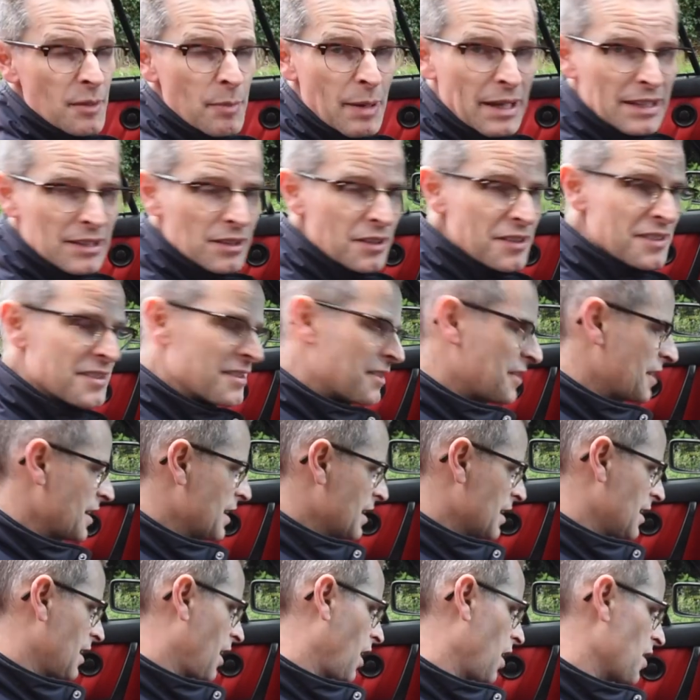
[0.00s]
The pedals,
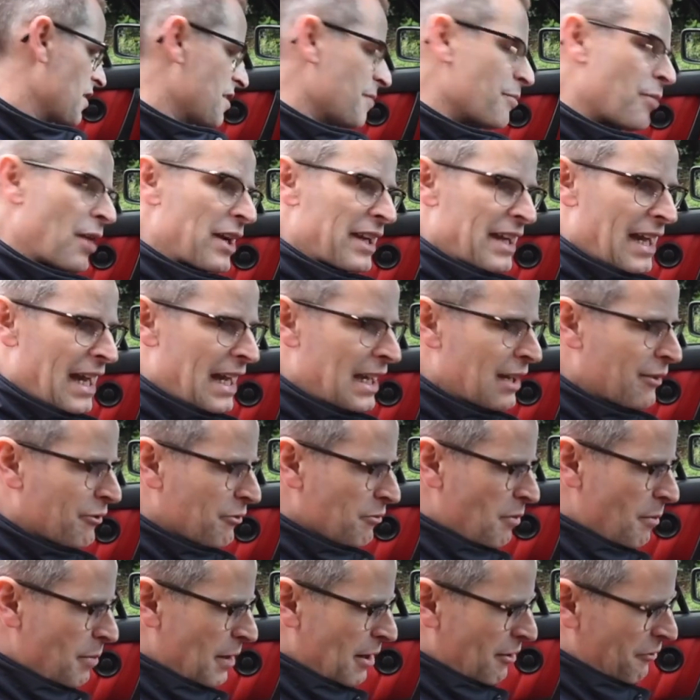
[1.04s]
the clutch and brake are hanging
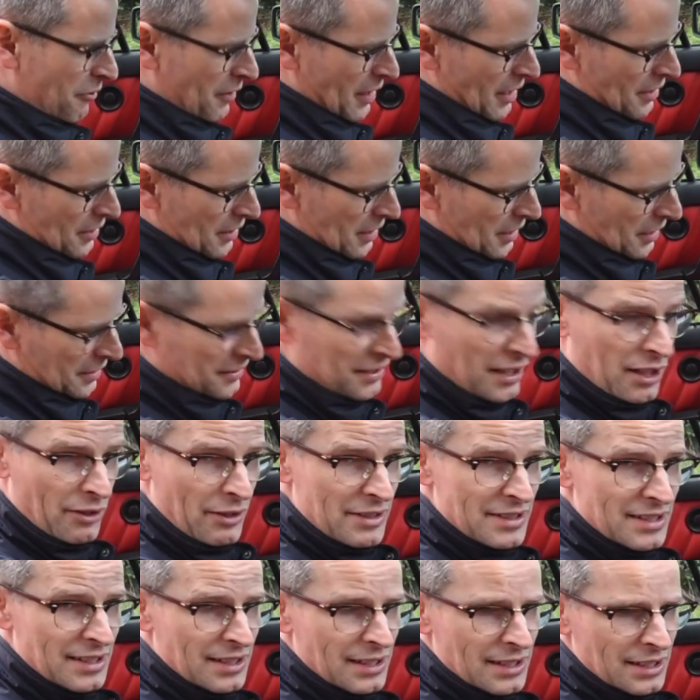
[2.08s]
from above, and the
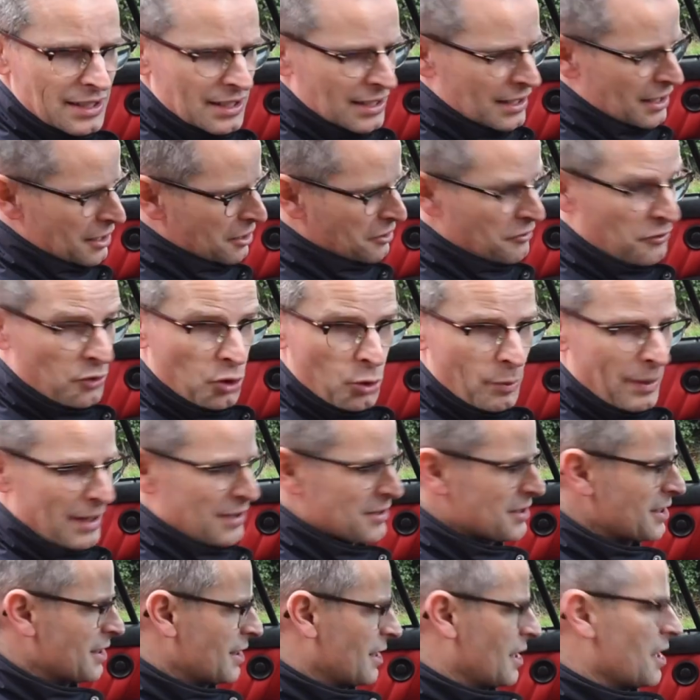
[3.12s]
accelerator is floor
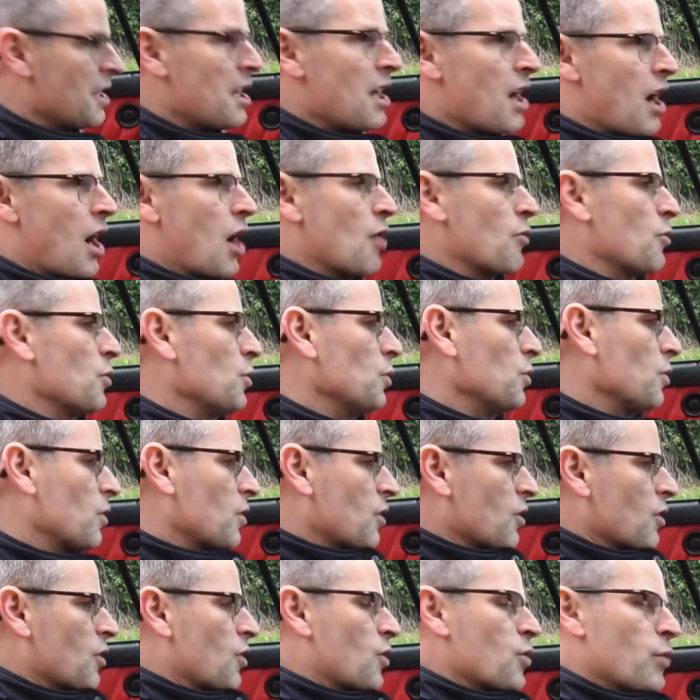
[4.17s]
mounted, are all
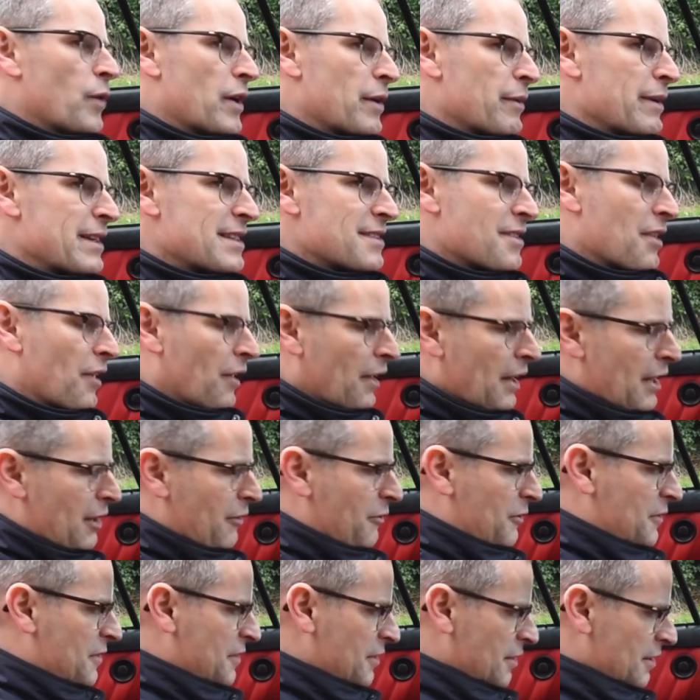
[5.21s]
quite a way to the
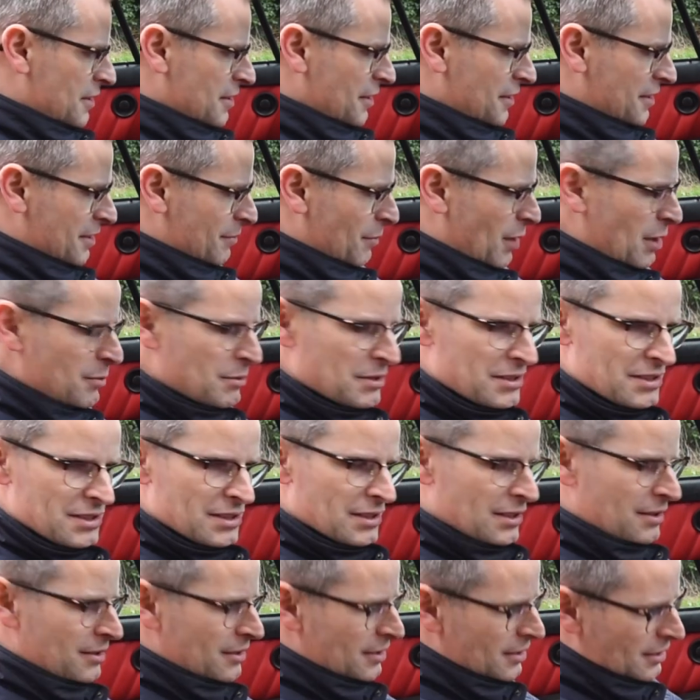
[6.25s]
left, so it takes a moment
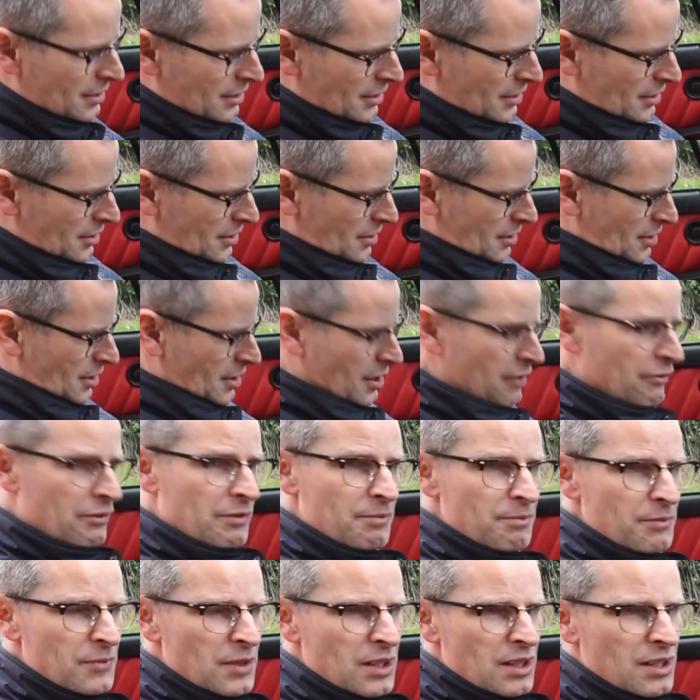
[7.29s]
to kind of
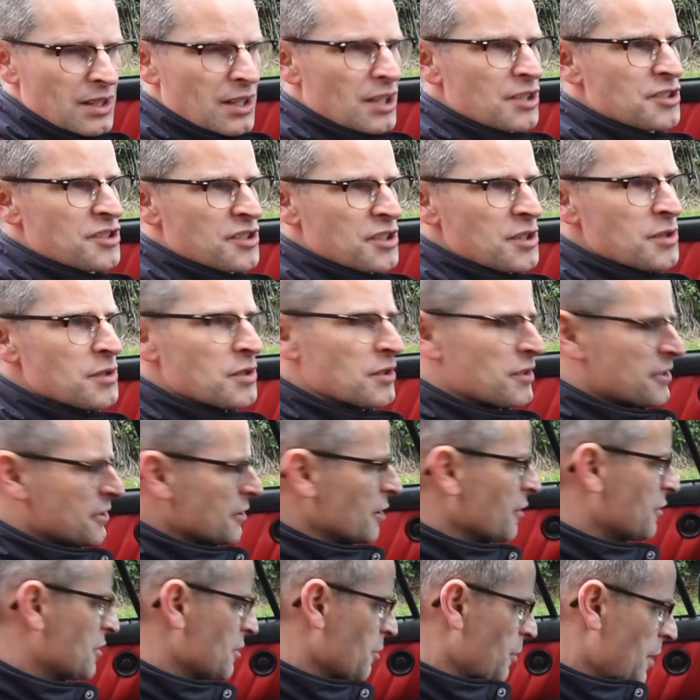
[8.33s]
attune
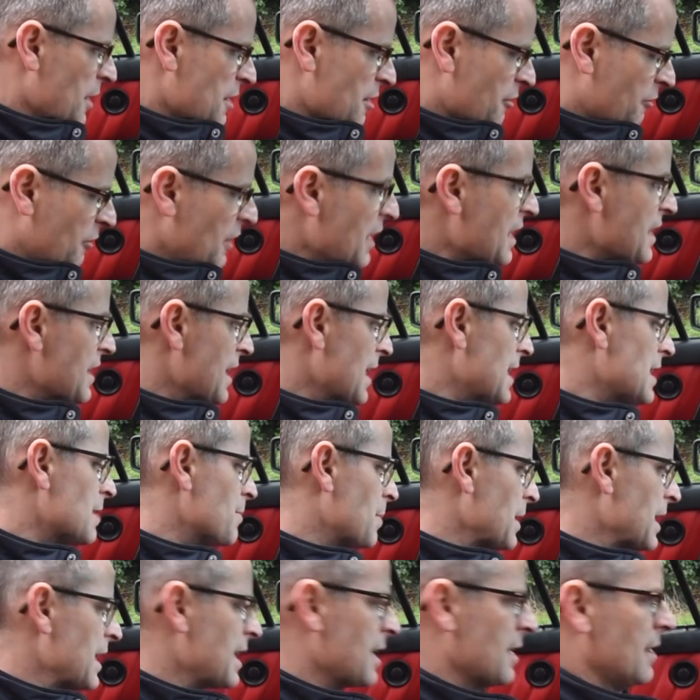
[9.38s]
yourself to where your feet need to
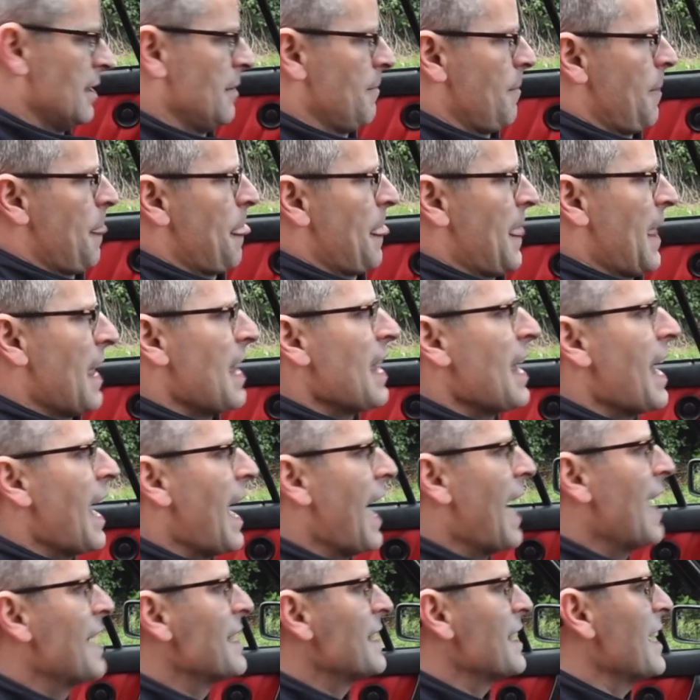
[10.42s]
be.
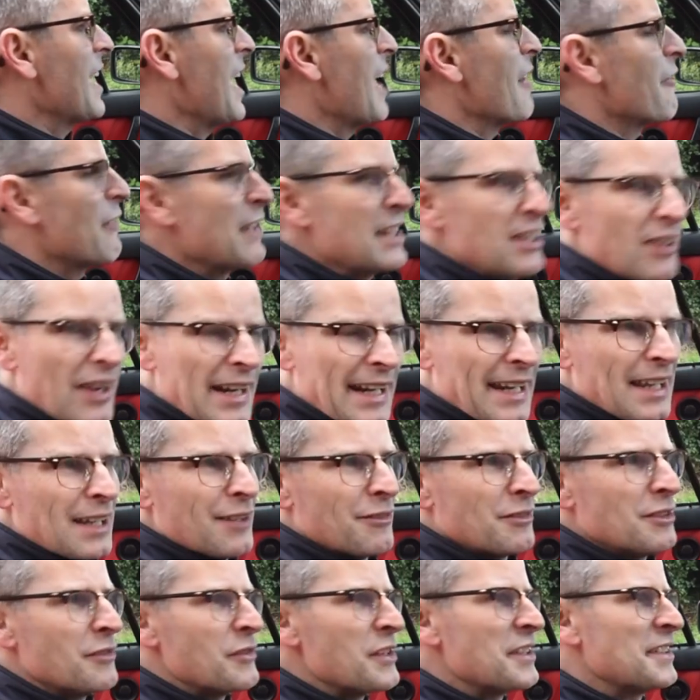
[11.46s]
And every
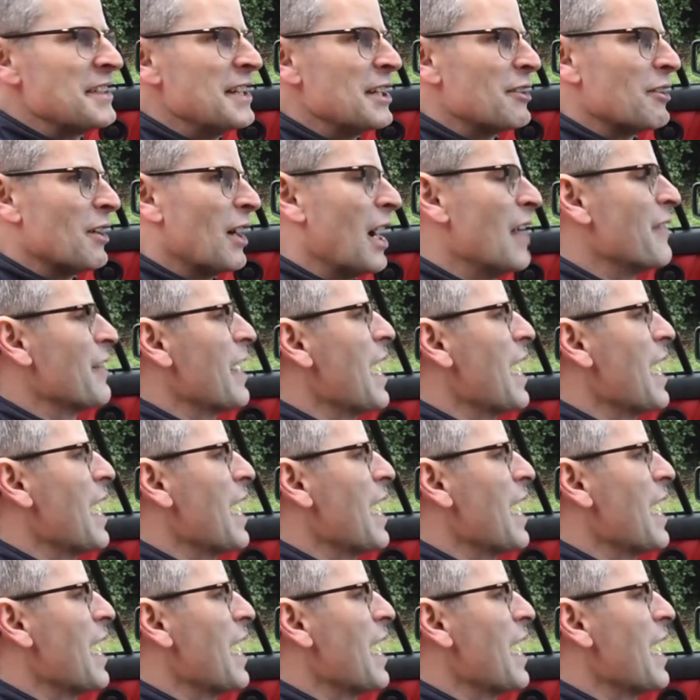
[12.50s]
911 of this era I've